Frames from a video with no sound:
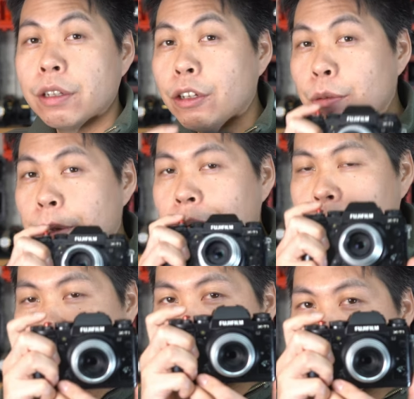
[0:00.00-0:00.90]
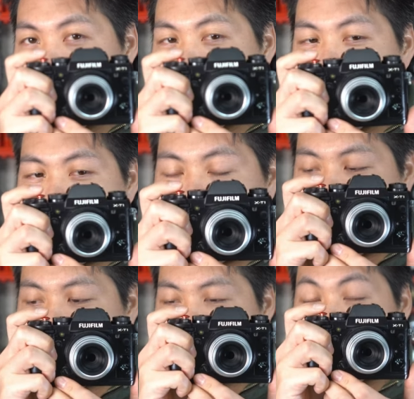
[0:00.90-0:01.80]
You may have noticed here that
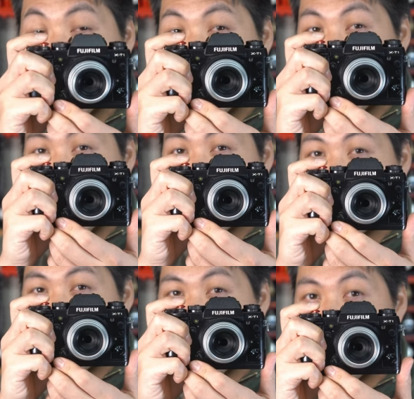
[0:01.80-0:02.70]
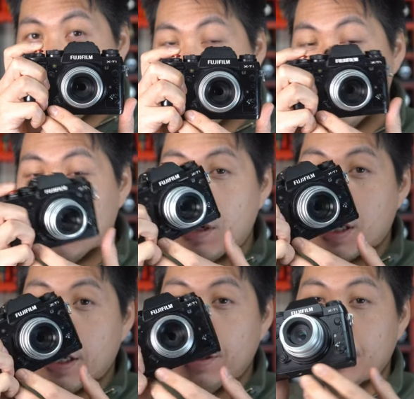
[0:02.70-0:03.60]
uh, the X T one is
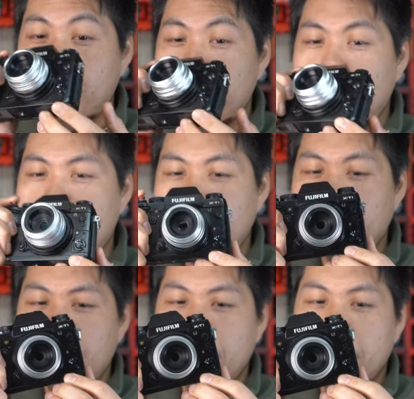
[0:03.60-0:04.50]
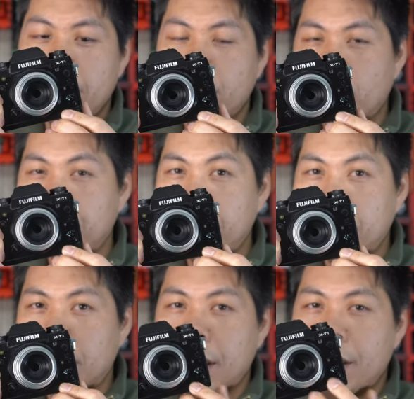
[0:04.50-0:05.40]
not particularly normal